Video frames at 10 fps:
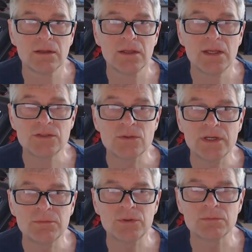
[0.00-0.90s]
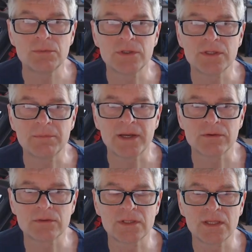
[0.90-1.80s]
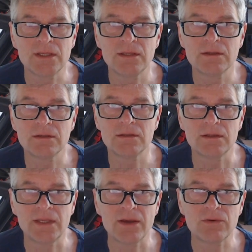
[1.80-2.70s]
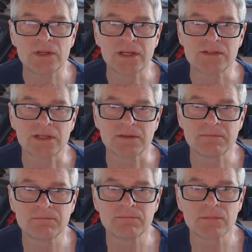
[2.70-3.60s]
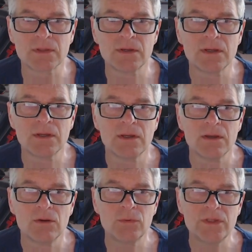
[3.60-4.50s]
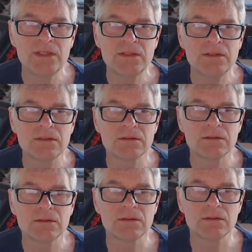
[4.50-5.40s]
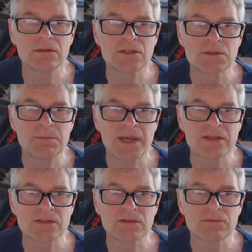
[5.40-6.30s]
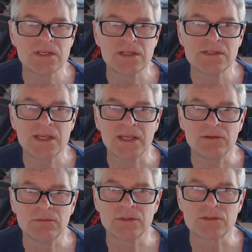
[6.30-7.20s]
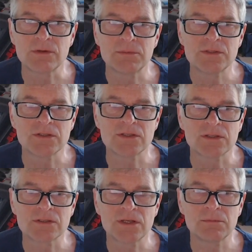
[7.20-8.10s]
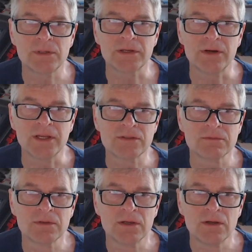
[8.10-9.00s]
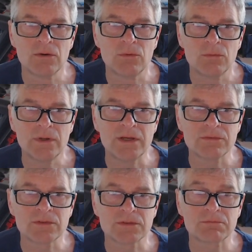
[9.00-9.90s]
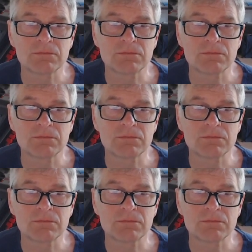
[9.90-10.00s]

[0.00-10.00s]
Here's quite an important point about the calculating. Within the space of dt, which represents our sampling rate, we have to